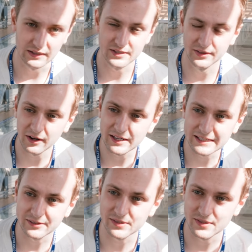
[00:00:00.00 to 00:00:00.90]
So the
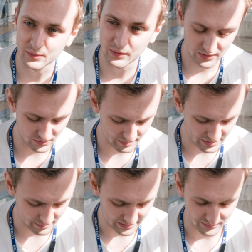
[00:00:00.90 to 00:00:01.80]
idea is that we're only going to
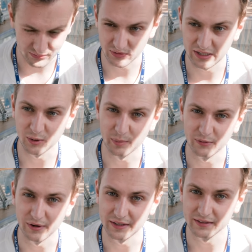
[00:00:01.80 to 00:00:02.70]
be up here for a little
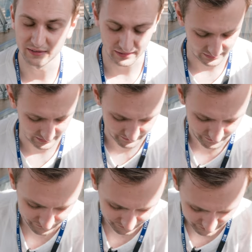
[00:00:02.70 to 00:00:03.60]
bit really.
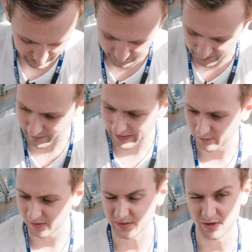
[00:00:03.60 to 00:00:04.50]
Some of the main
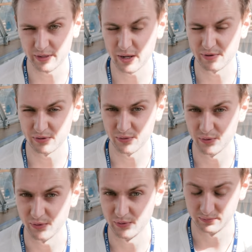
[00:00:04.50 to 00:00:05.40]
runners are going to be coming
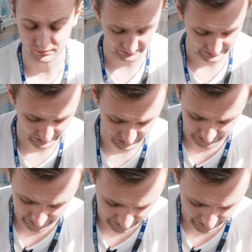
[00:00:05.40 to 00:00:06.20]
through literally